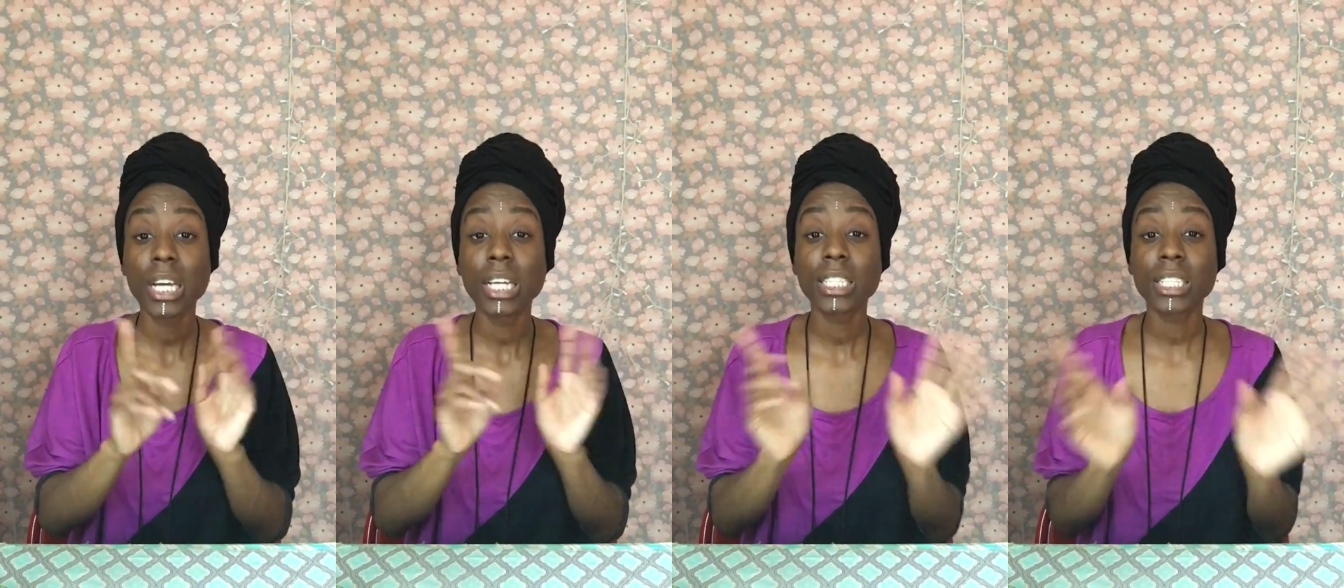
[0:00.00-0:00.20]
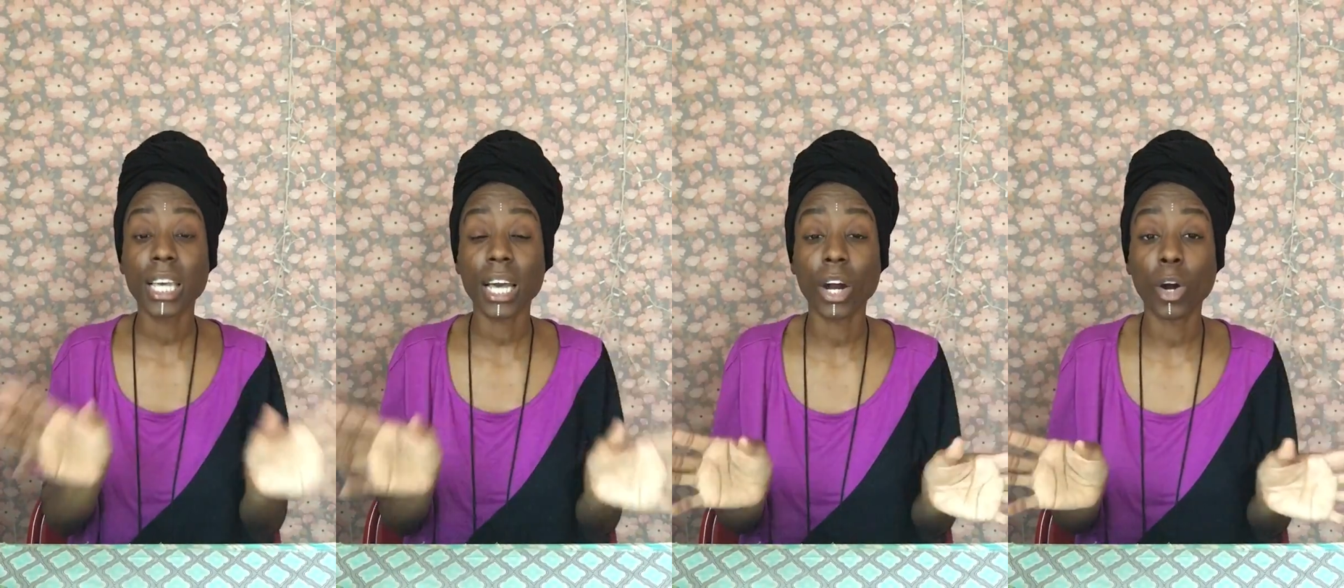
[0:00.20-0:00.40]

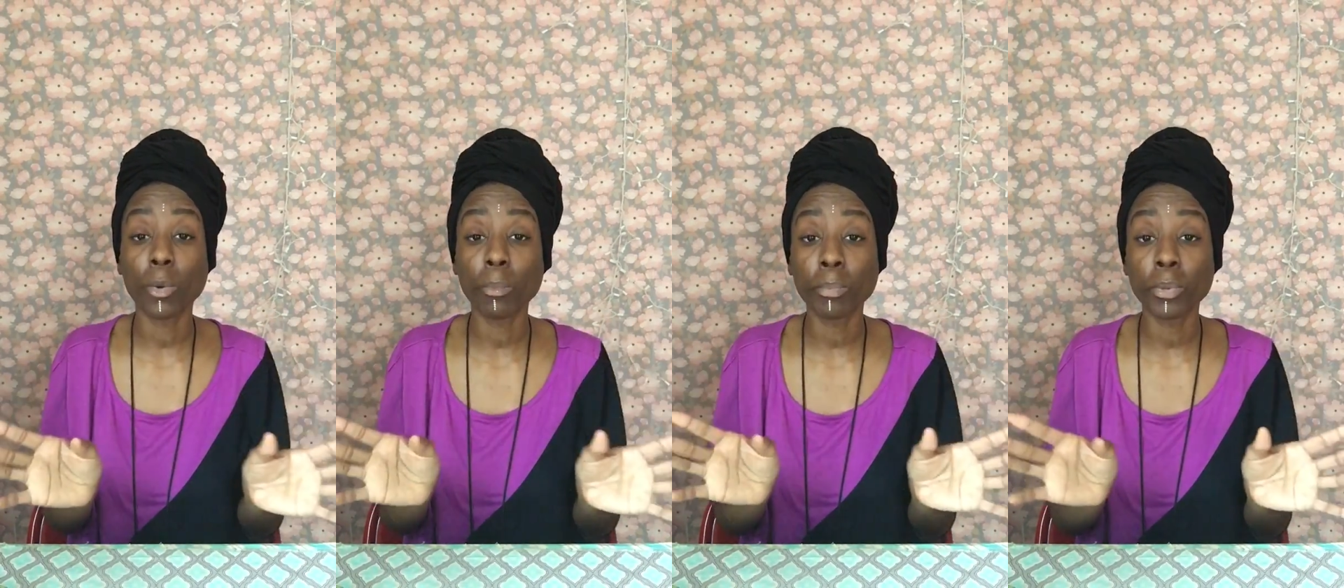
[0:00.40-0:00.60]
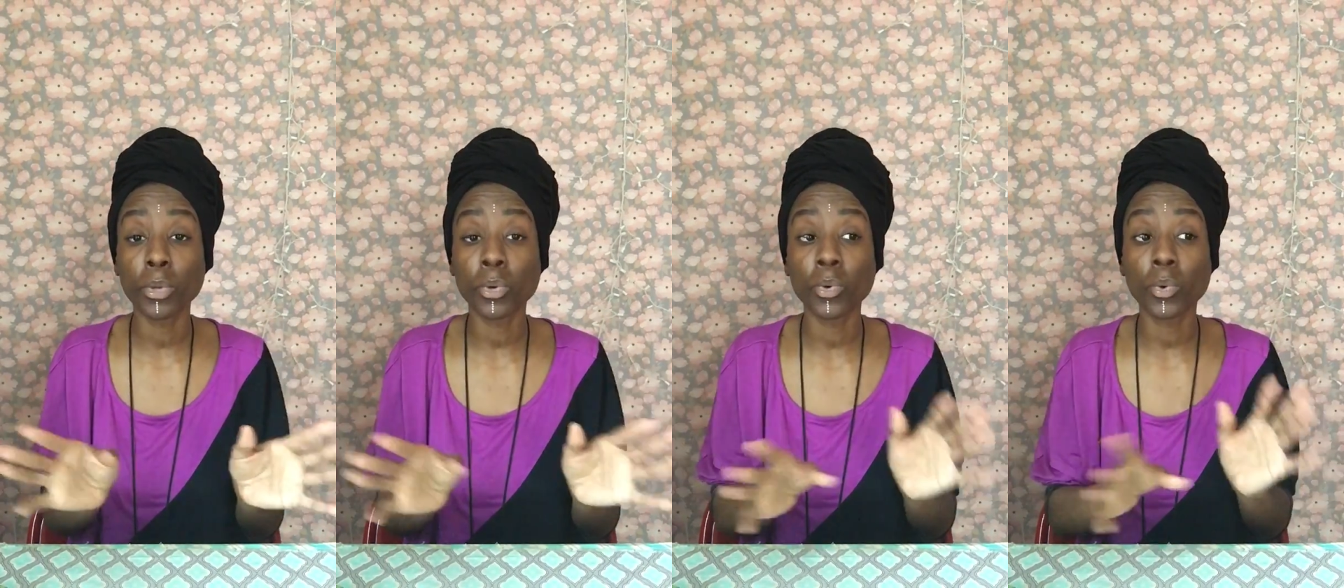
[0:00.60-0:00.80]
to
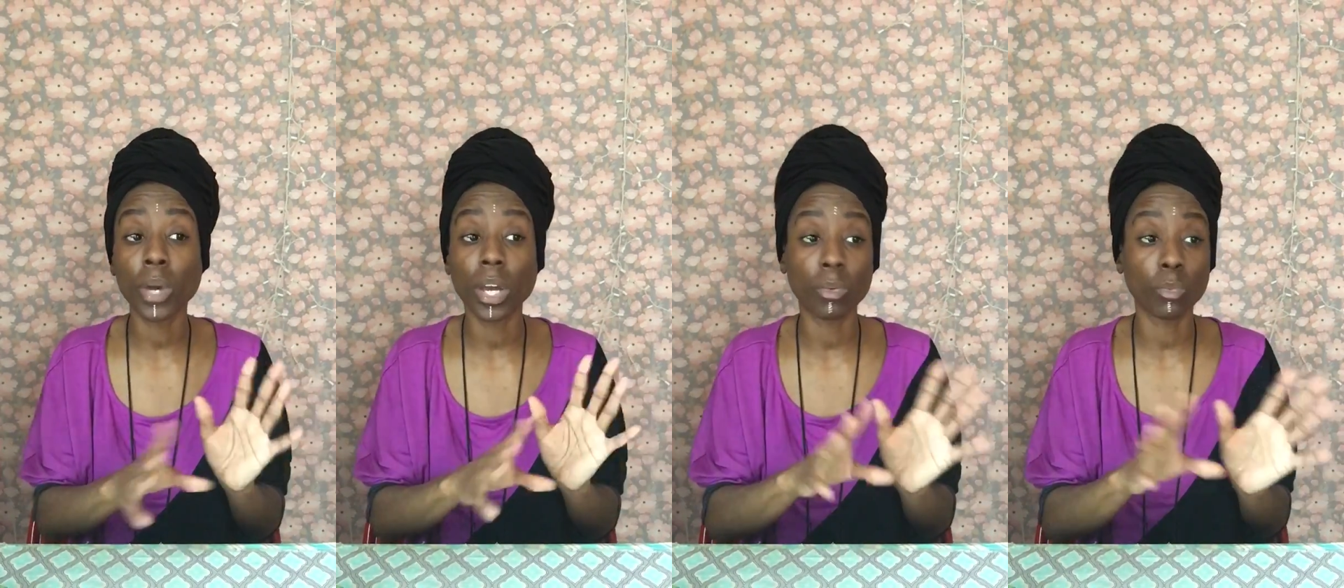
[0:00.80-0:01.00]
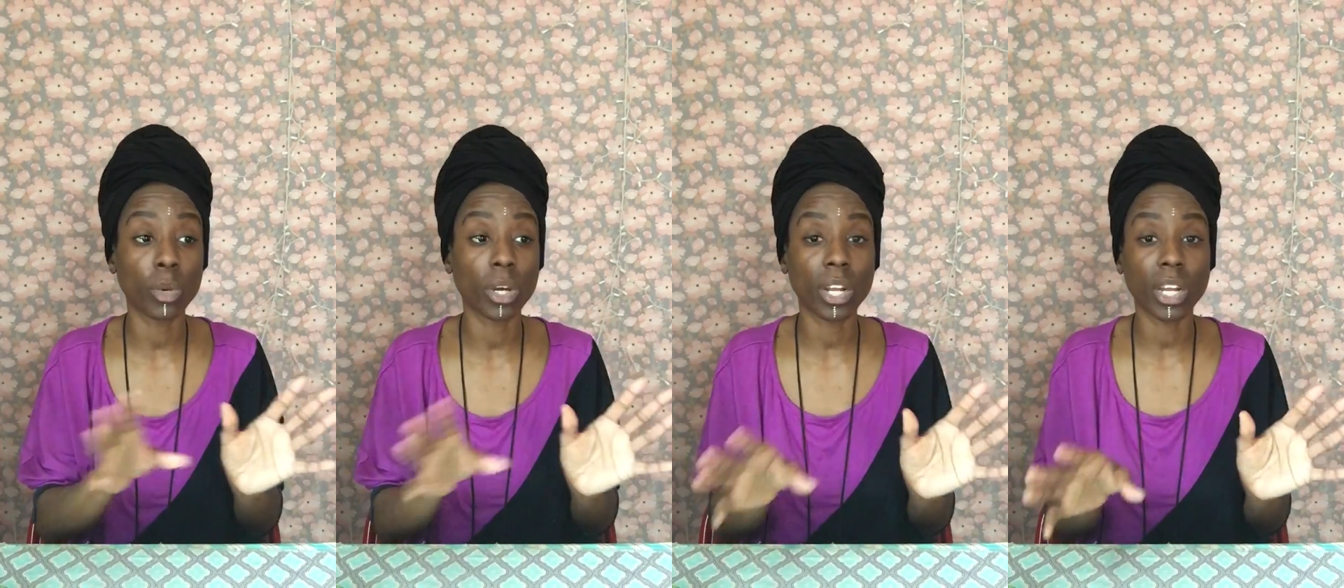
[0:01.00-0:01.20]
help you
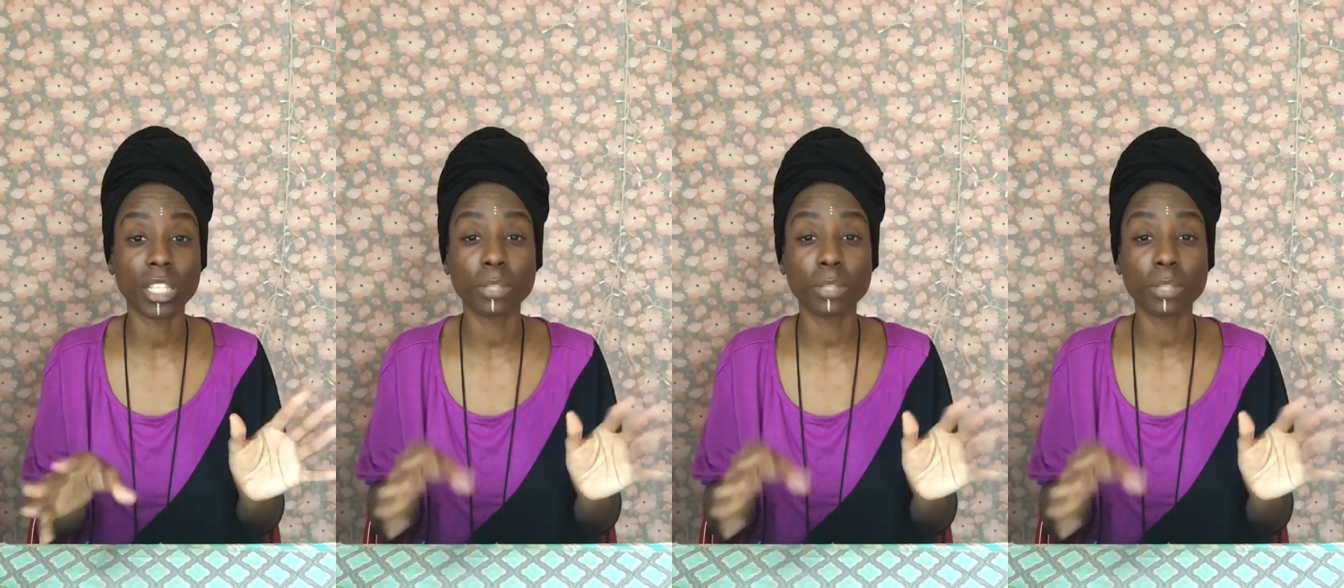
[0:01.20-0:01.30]
in whatever,